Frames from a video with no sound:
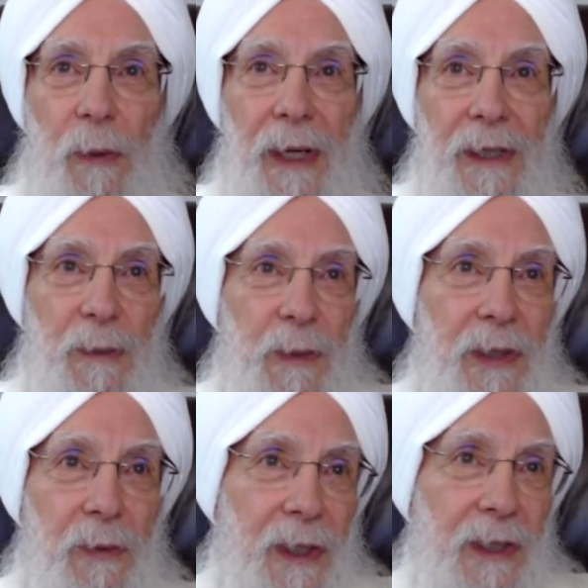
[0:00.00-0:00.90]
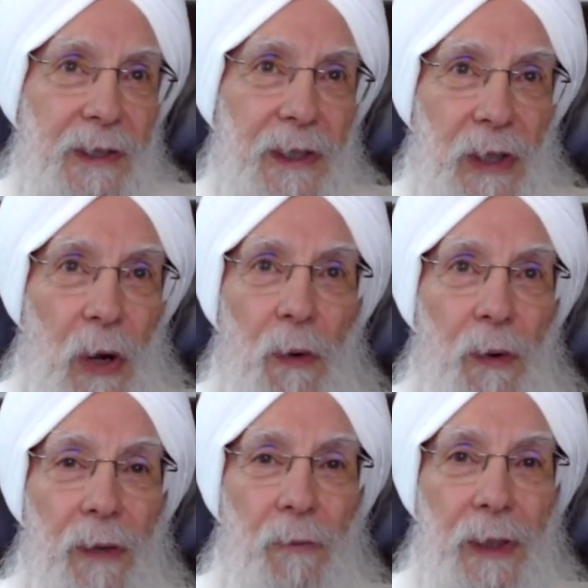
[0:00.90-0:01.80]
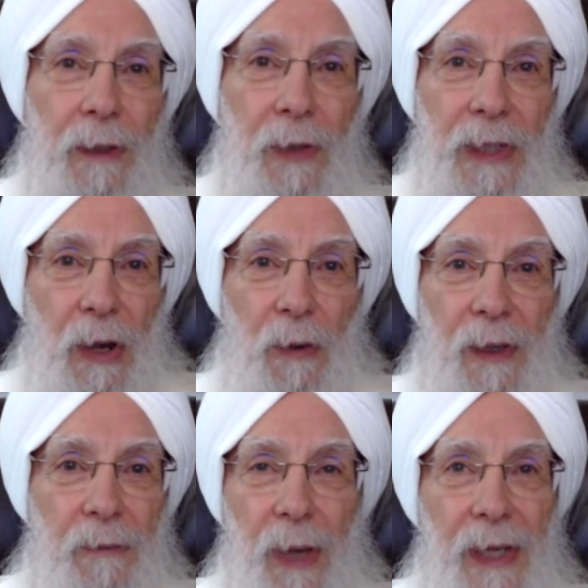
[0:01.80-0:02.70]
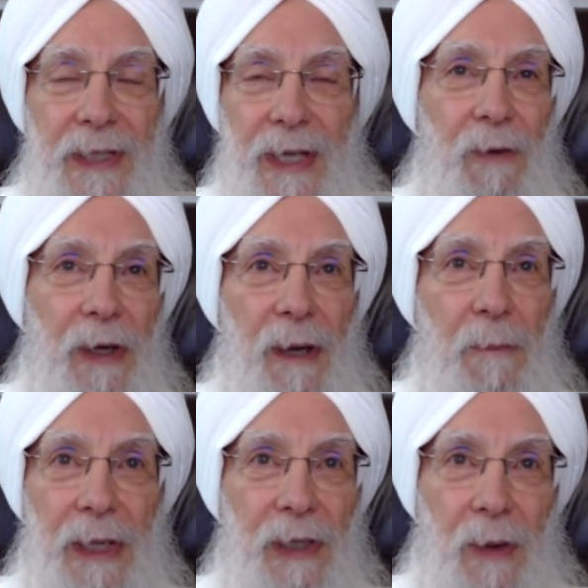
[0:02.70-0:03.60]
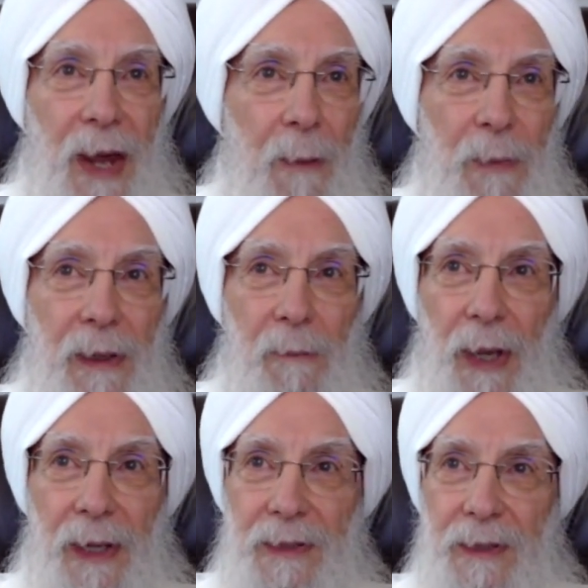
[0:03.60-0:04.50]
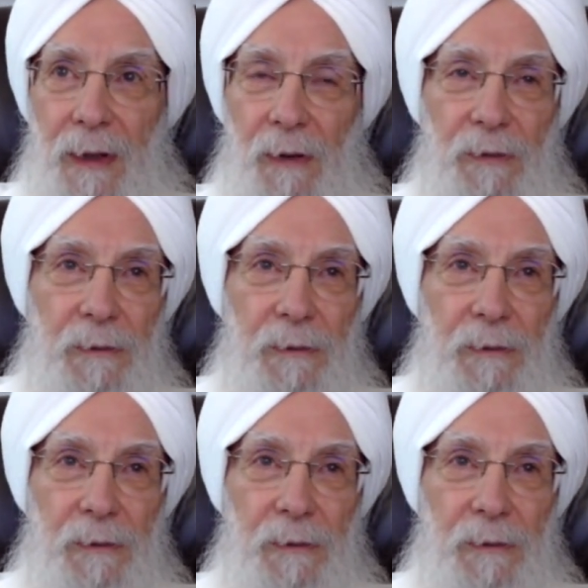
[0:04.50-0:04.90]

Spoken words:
I mean, it's a materialistic goal, and we know that money's never going to make you happy by itself.